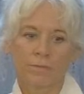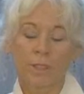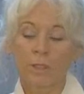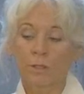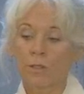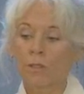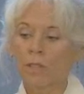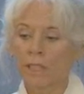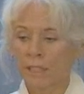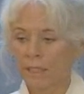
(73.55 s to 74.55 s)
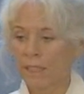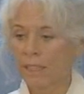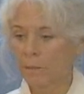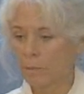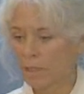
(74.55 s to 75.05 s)
controlling
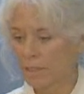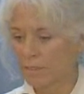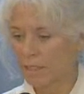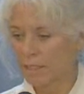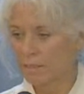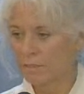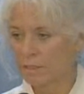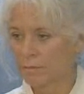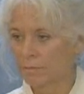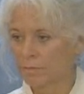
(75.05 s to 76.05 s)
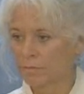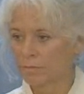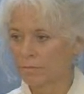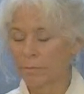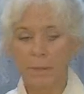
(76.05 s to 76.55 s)
element of life.
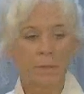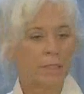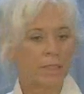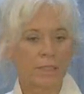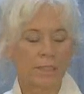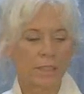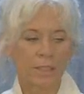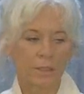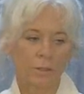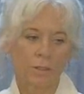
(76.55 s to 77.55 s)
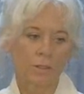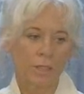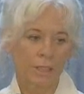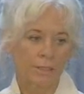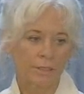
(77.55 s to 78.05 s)
Maybe it is the
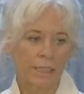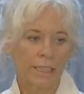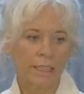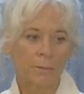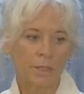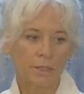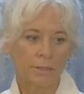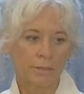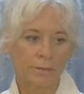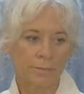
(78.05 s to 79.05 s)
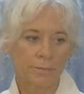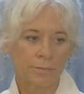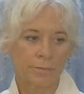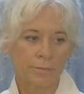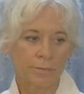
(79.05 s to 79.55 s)
controlling element
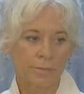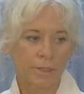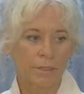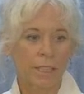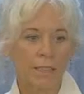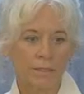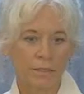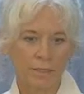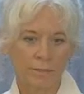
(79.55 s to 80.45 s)
of life.